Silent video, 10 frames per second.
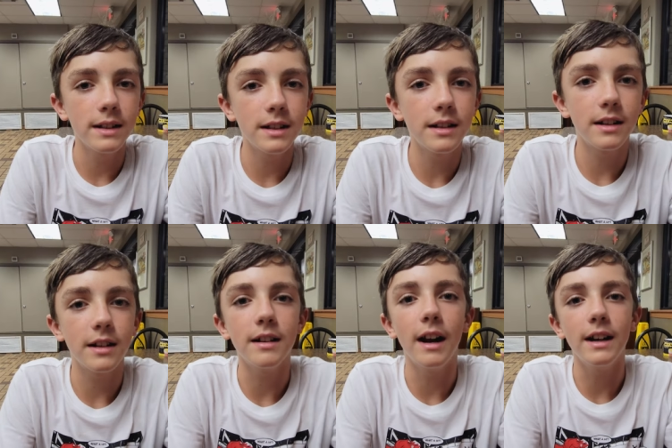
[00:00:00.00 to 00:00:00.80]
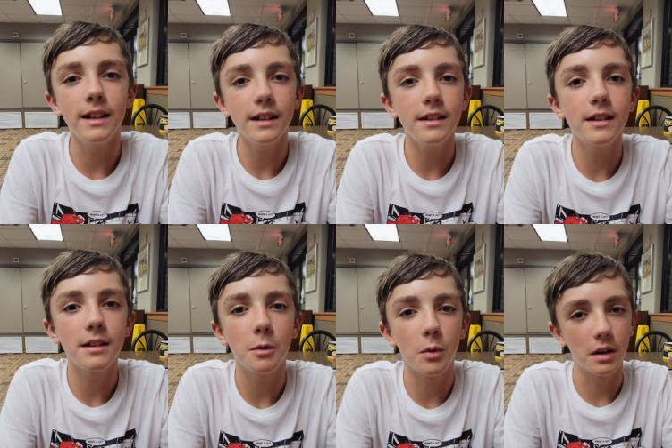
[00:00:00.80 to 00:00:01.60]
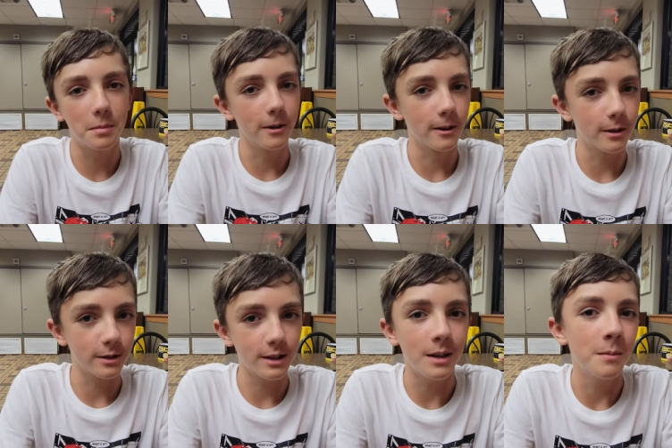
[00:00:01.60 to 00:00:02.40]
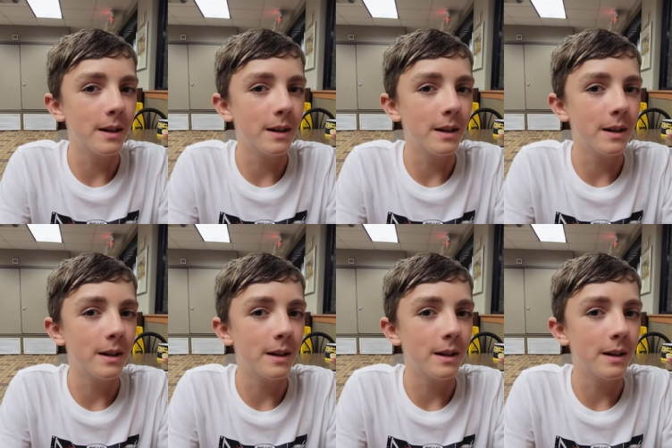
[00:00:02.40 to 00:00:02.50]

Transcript: isn't there any Whataburgers in